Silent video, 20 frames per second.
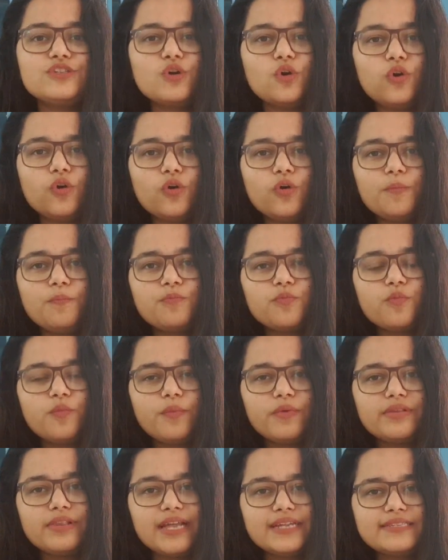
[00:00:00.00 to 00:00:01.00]

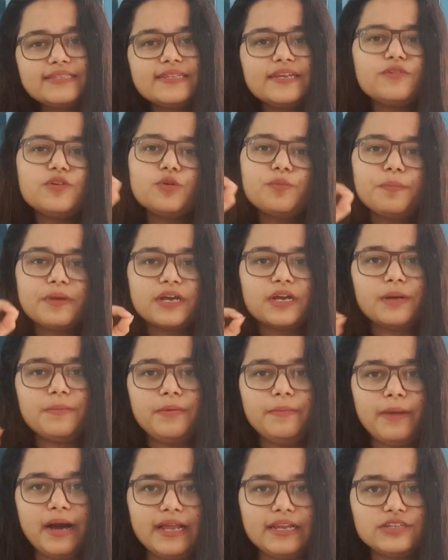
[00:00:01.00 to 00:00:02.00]
So let's say you pick
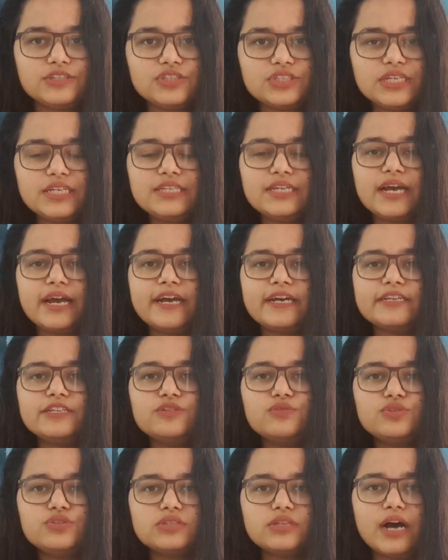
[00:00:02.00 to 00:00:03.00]
up a balance sheet
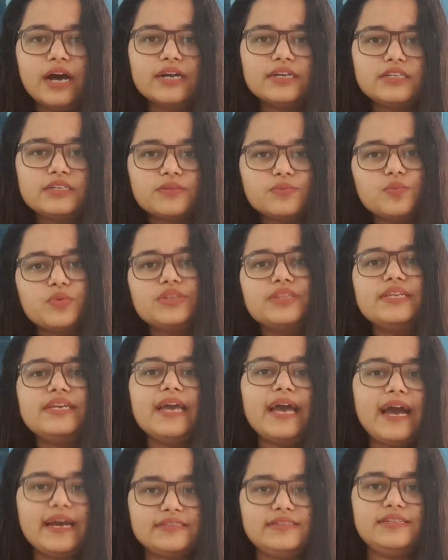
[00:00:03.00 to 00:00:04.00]
and you start with
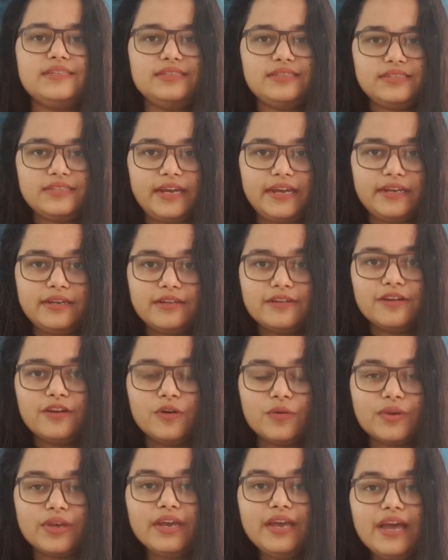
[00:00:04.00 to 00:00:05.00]
the asset side,
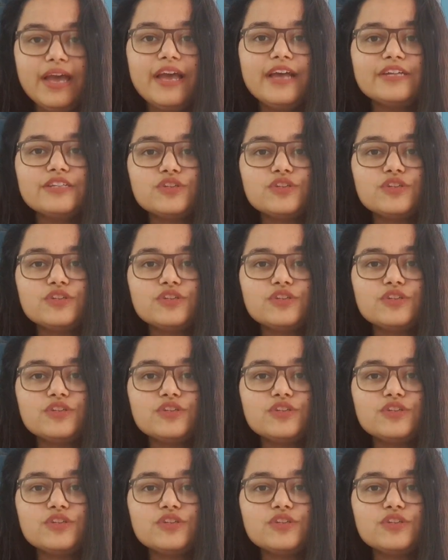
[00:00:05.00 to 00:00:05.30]
okay?